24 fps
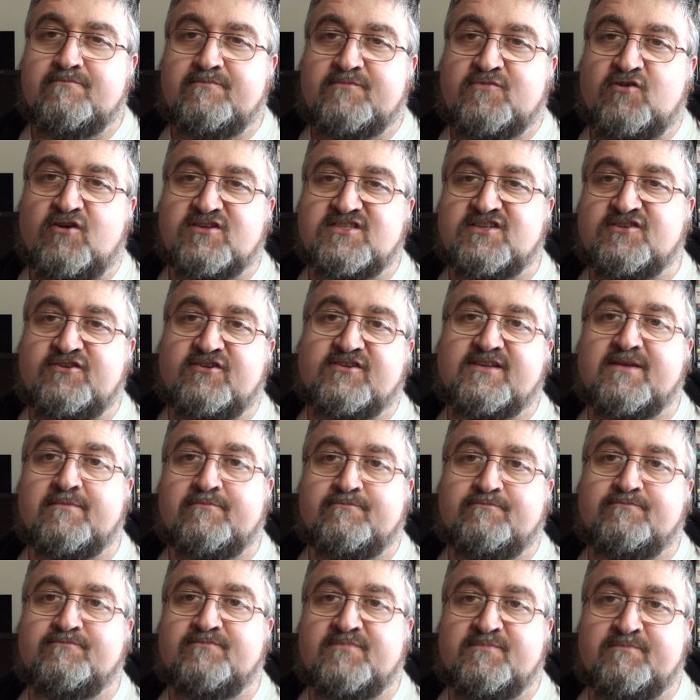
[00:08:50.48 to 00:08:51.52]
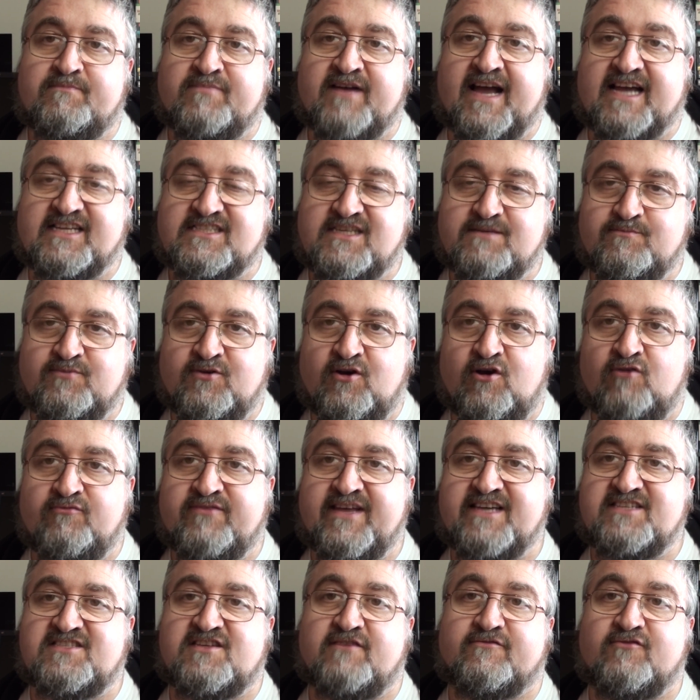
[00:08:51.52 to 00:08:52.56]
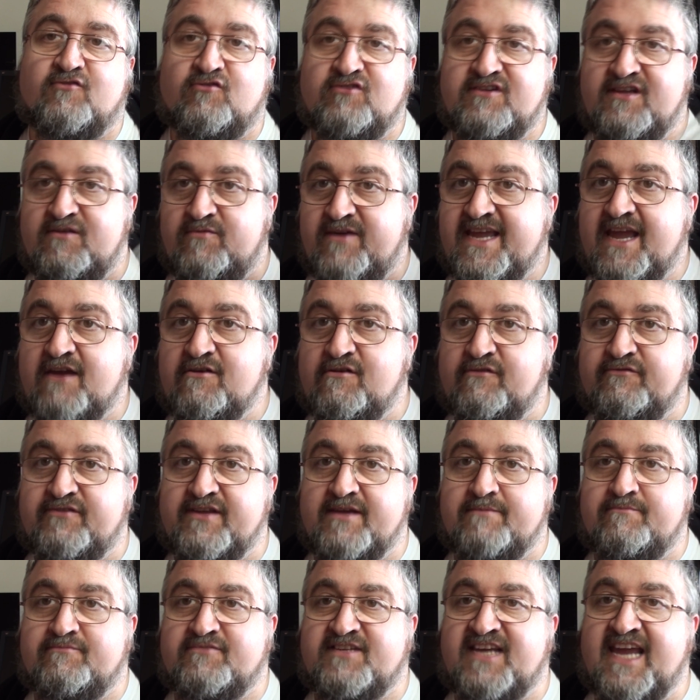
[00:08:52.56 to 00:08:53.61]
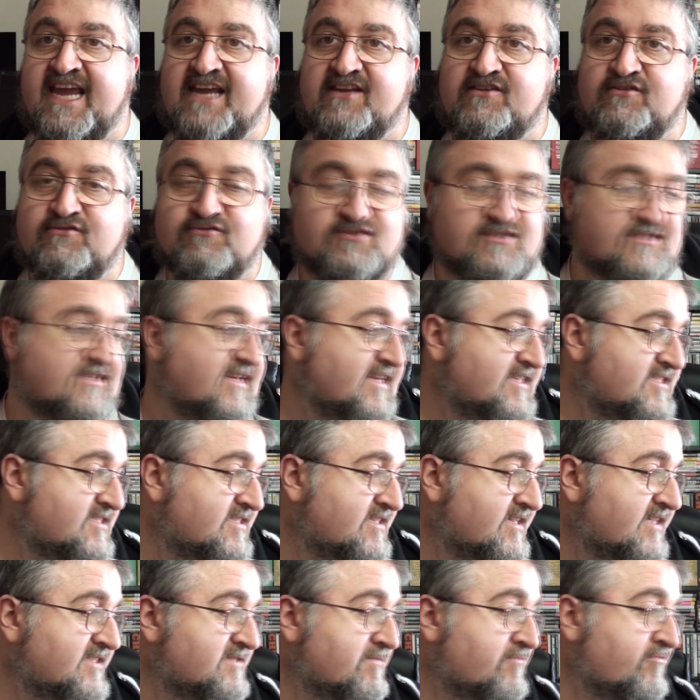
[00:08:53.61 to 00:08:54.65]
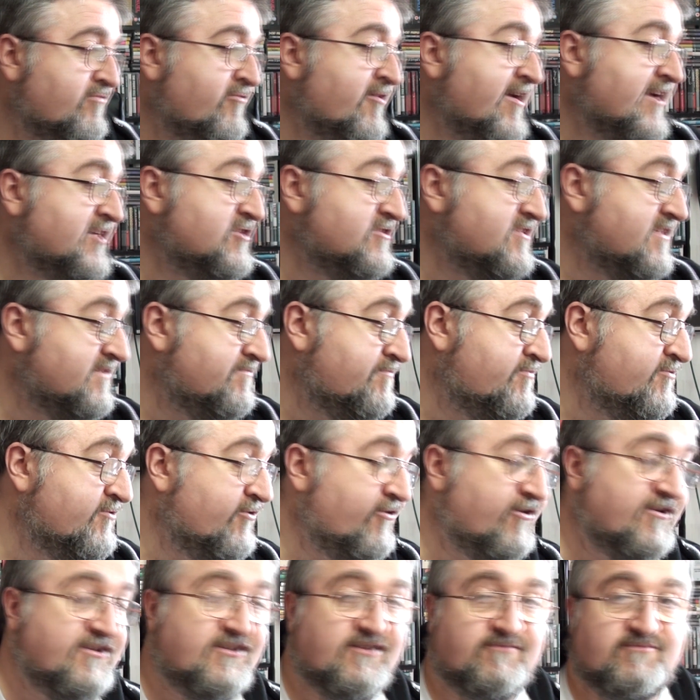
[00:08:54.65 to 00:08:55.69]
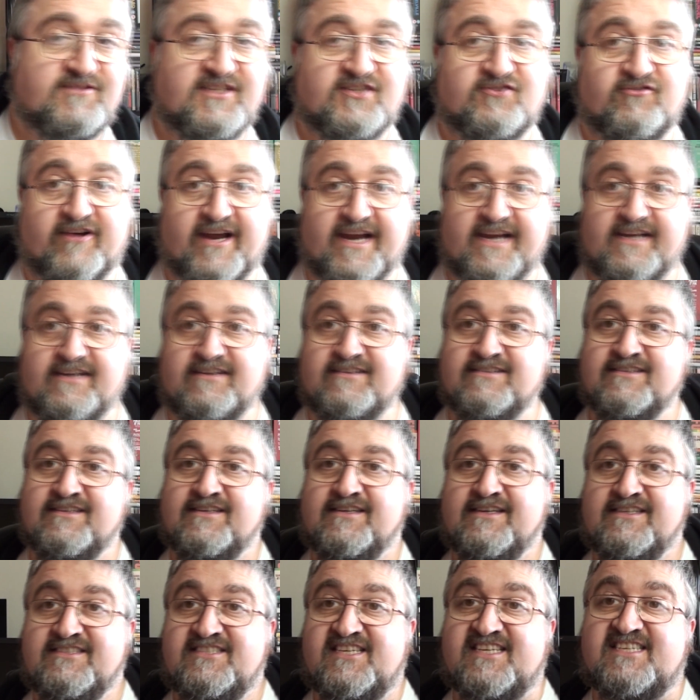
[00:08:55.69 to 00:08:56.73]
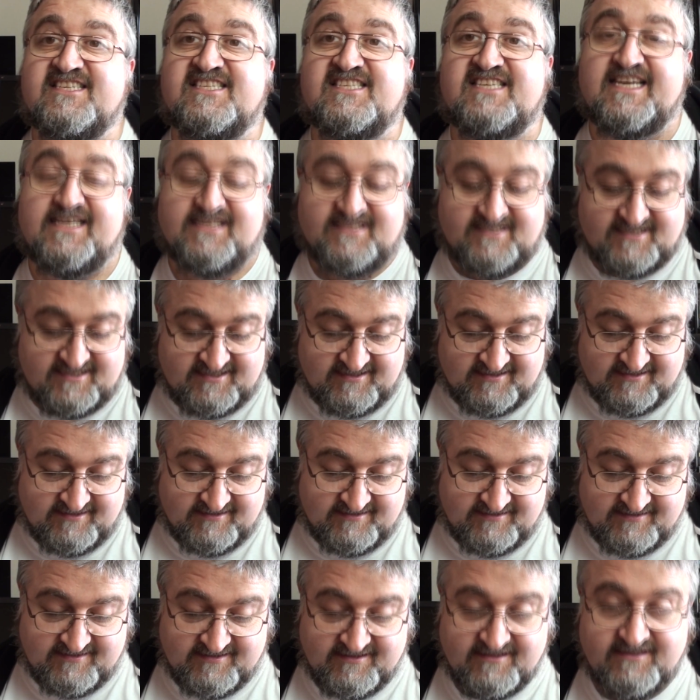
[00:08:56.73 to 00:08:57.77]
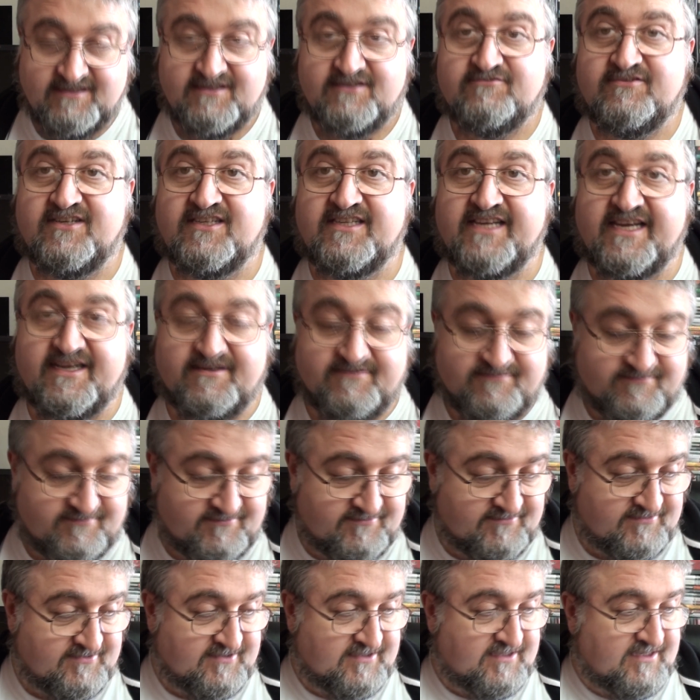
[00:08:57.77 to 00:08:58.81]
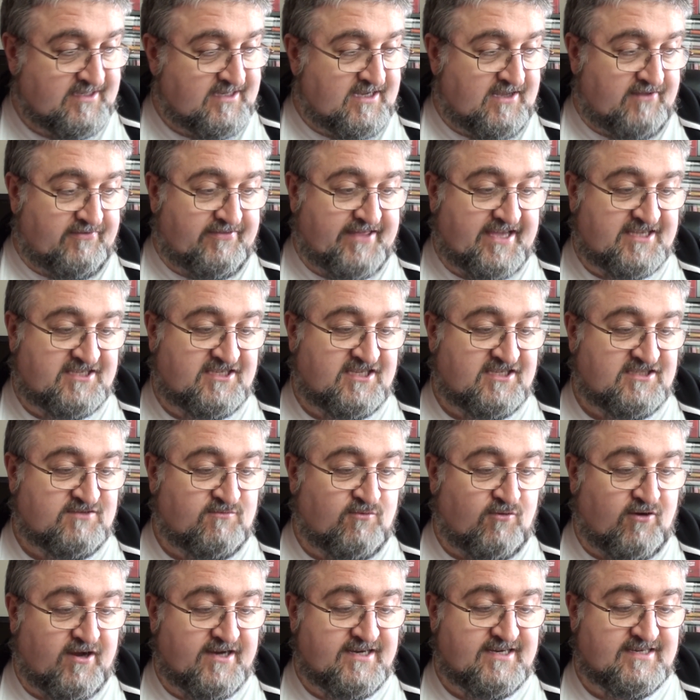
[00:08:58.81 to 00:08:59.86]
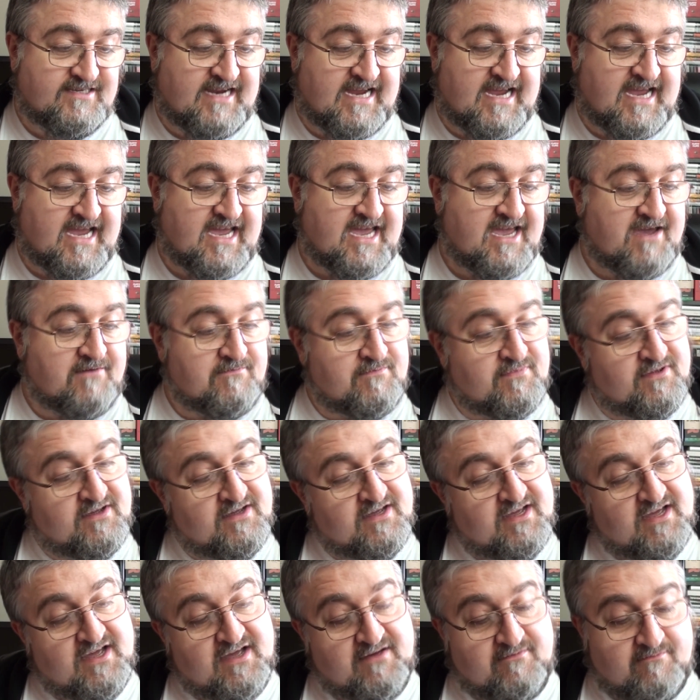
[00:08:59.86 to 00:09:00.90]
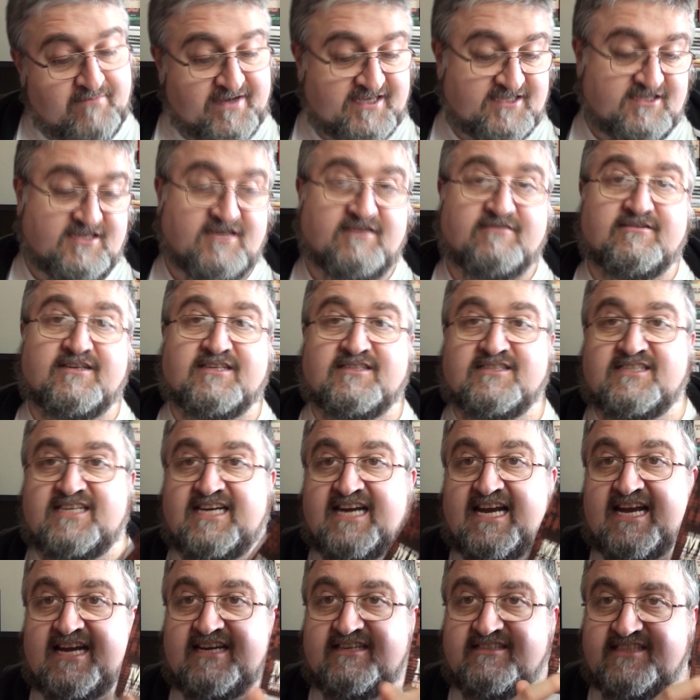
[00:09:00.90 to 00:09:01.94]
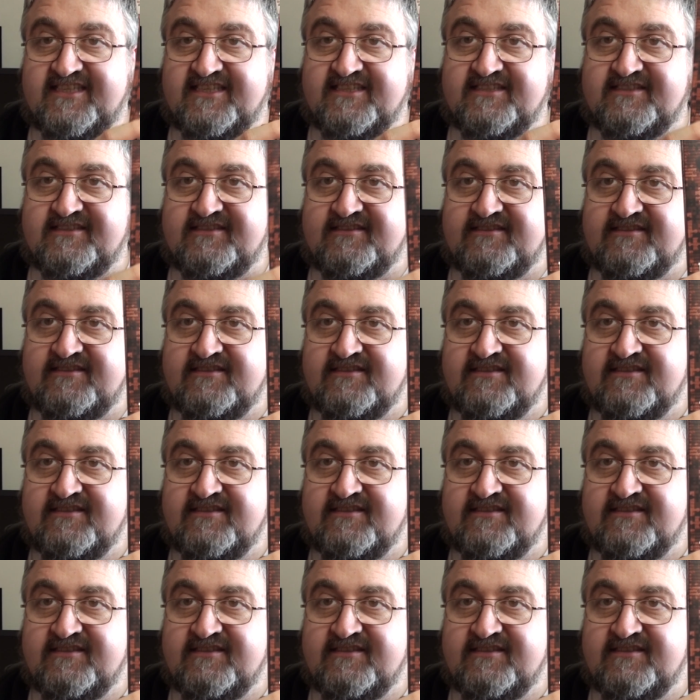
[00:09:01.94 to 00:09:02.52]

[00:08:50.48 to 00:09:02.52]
because they're good at basketball, that's the only way out of the ghettos. It's pressures that put on them to try and succeed, really. This is one, Mr. Arcadin.